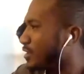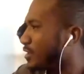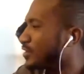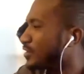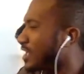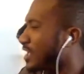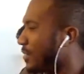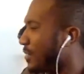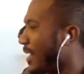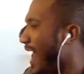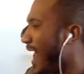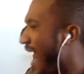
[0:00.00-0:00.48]
Do
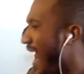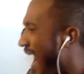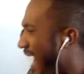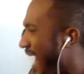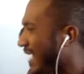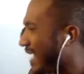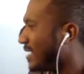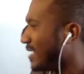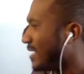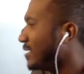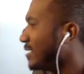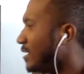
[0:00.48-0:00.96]
something hot.
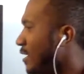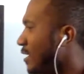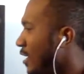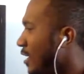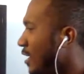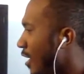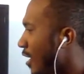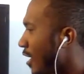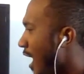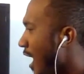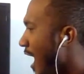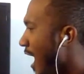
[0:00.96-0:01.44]

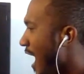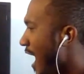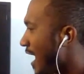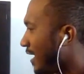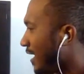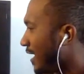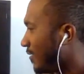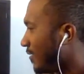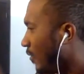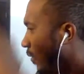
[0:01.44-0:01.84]
All right?